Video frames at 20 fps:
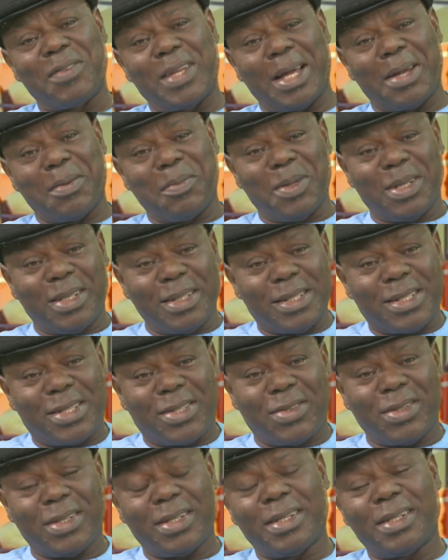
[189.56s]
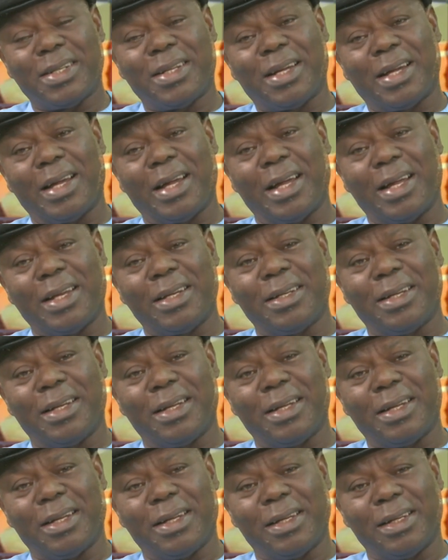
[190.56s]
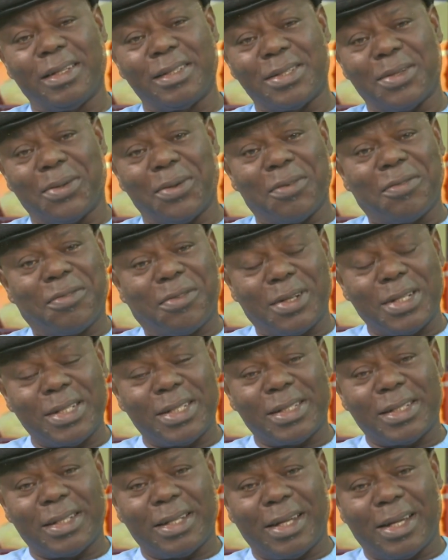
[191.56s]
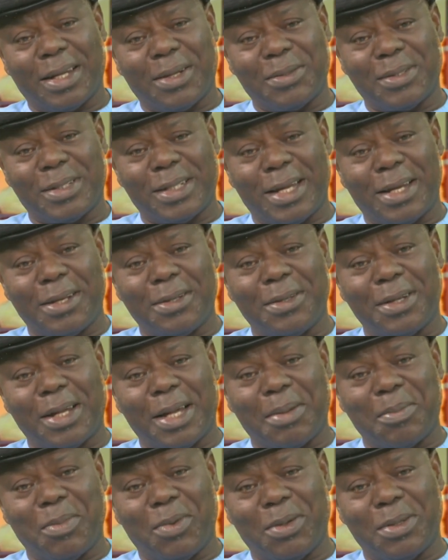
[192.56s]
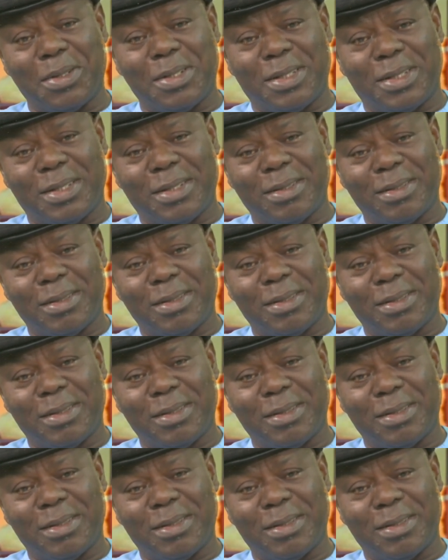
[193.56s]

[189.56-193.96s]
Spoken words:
that ministry and its offerings, I will tell you I'm not